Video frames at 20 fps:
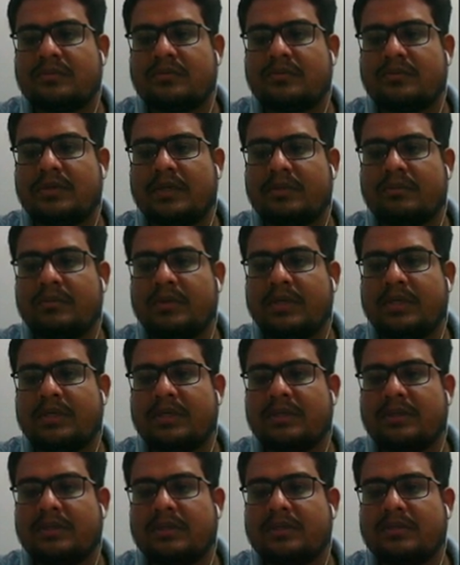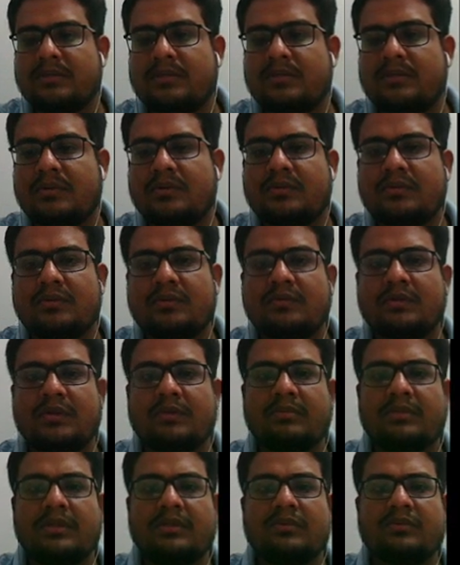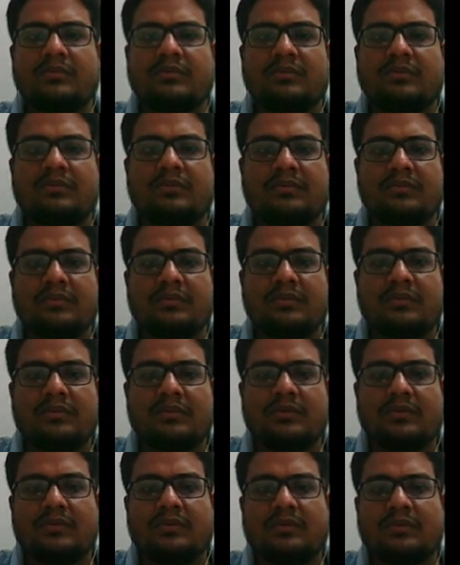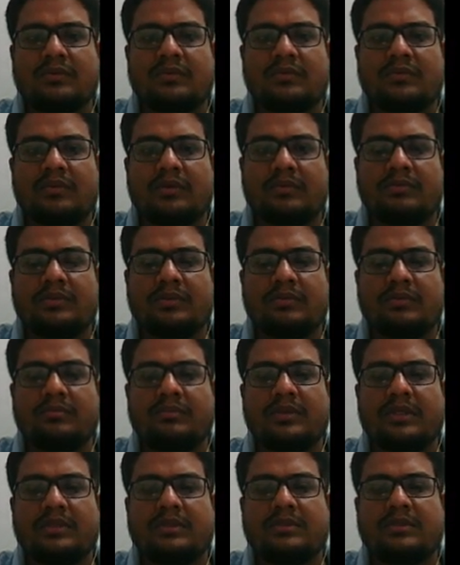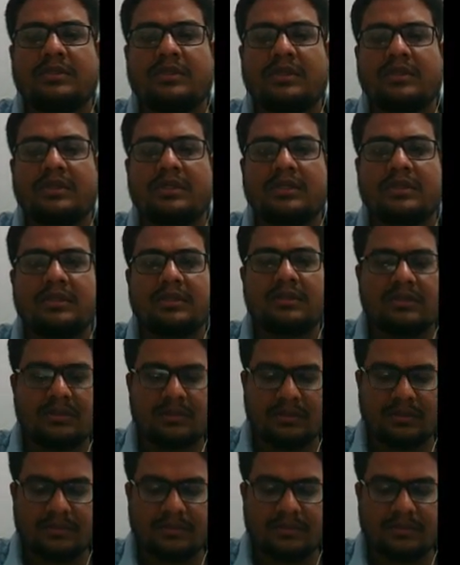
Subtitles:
5 by 10, that is equal to 1 by 2. So option B is the correct answer.